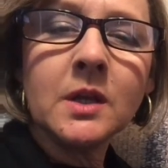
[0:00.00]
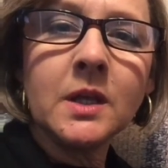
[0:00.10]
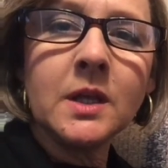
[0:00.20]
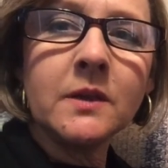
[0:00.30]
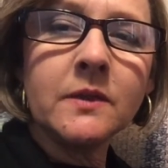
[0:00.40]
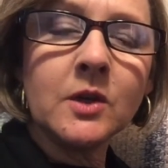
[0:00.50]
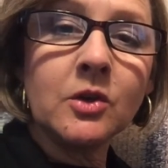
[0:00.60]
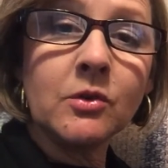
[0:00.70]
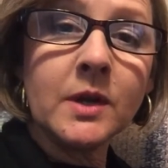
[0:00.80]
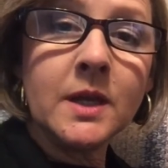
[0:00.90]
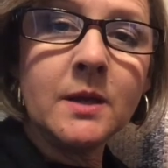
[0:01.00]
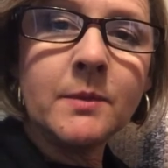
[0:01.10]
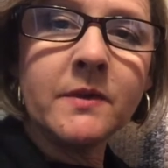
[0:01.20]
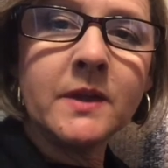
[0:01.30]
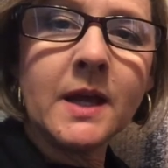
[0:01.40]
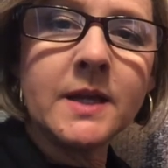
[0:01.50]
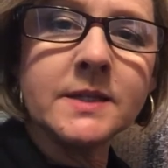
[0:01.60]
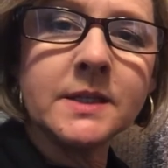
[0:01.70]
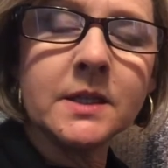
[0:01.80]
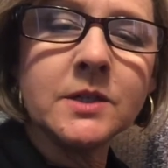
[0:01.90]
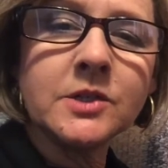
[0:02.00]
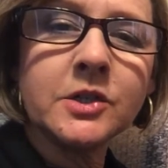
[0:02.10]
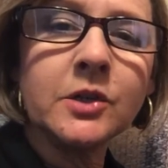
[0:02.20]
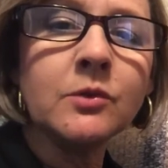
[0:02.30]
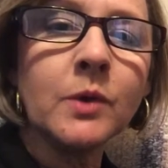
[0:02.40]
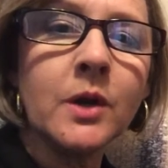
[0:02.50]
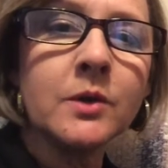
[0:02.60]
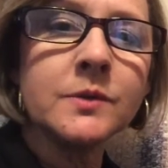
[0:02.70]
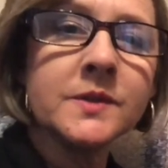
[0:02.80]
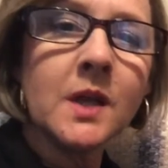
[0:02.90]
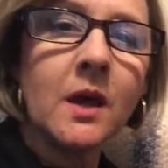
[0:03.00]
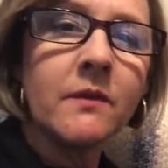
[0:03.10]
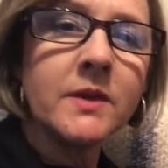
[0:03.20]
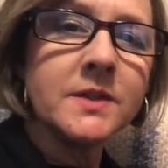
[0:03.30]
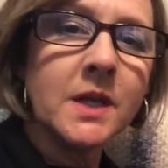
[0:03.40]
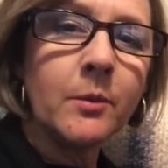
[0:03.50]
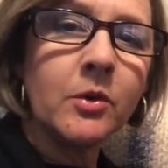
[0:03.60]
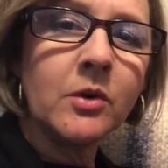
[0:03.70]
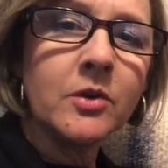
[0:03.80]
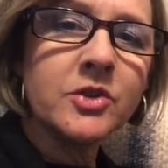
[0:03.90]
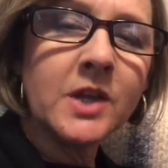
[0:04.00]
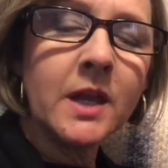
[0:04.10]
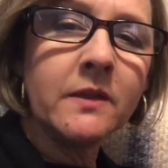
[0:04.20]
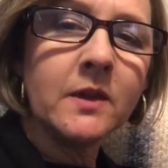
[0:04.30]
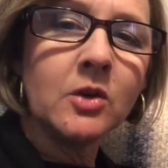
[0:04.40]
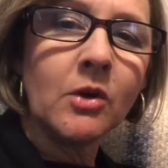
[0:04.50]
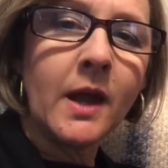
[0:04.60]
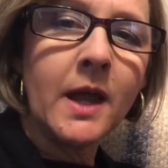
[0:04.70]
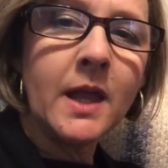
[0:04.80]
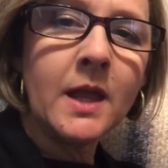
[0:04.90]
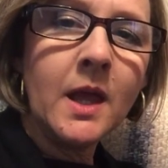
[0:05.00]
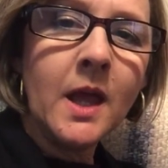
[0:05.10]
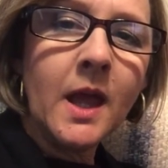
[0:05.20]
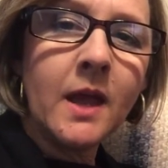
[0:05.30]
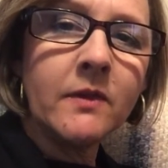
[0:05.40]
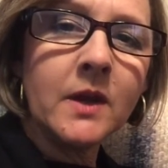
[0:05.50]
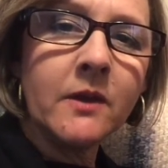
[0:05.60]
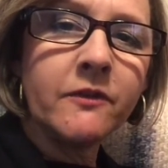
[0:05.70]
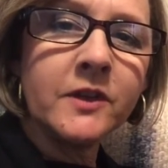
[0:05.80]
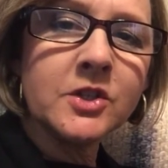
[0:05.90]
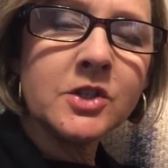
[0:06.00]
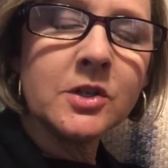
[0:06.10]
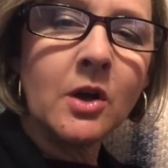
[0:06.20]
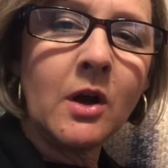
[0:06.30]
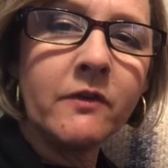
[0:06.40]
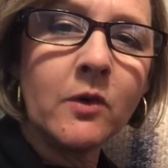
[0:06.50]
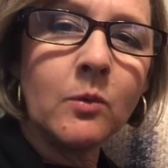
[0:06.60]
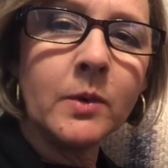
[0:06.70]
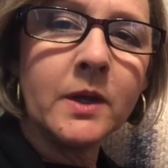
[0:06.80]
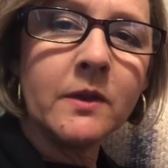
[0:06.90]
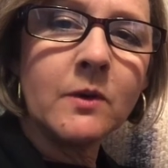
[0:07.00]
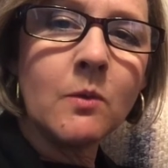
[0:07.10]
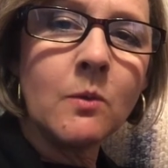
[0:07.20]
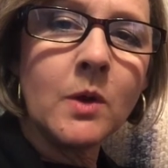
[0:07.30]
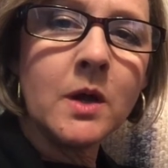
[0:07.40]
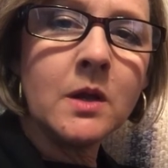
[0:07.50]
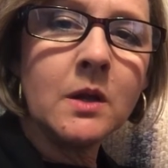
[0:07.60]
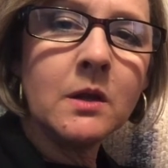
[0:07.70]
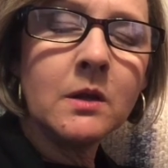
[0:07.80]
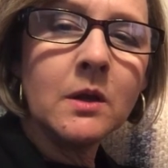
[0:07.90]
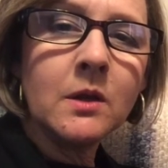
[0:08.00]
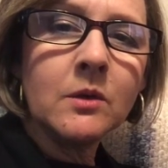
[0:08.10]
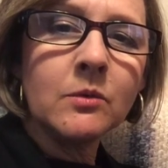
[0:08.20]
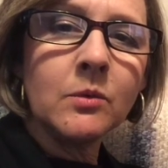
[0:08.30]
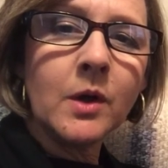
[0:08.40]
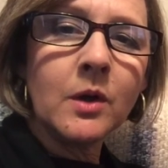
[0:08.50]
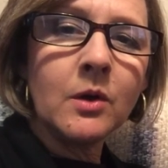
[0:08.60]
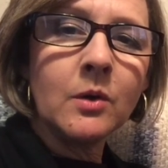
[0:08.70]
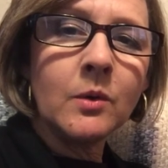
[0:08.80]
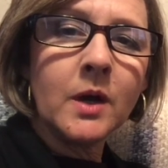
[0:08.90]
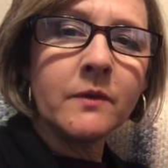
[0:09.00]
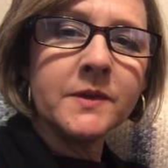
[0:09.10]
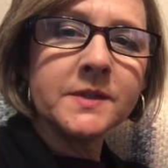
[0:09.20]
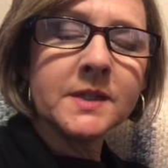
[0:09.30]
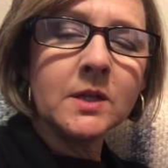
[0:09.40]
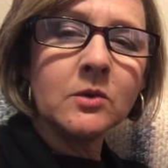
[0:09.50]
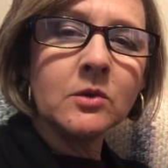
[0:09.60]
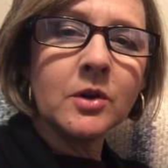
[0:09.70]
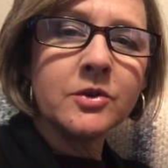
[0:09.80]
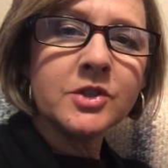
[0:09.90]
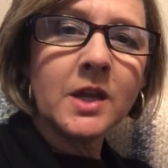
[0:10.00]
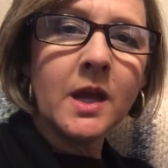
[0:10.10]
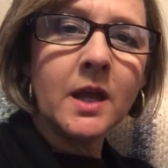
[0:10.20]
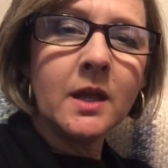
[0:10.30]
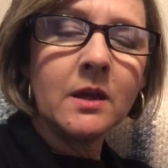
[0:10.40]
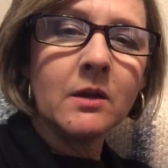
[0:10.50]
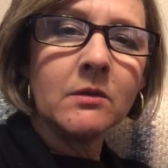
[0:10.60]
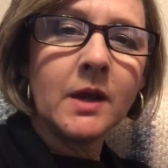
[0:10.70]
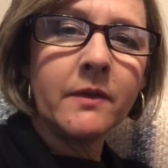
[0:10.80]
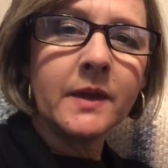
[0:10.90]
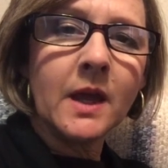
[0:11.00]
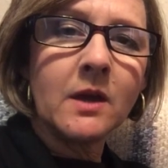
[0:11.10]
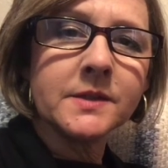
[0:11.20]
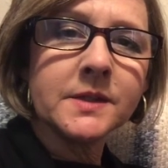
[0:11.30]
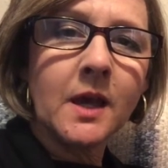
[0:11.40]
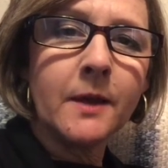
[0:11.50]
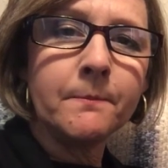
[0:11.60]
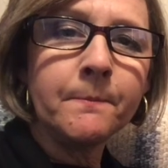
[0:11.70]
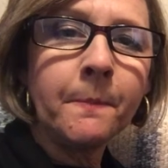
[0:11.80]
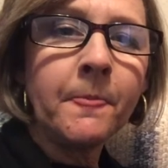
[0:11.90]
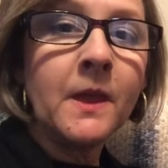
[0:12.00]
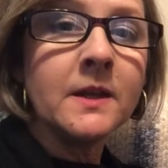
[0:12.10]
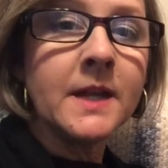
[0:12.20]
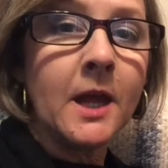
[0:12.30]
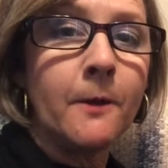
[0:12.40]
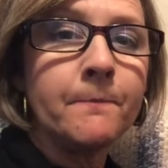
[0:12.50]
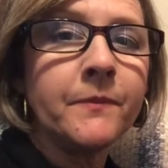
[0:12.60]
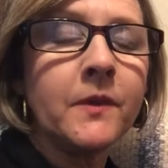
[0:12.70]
in the cream, then I did 2 rows of a double crochet in the gray, and then I finished it off with 1 row of the single crochet around the outside. Now,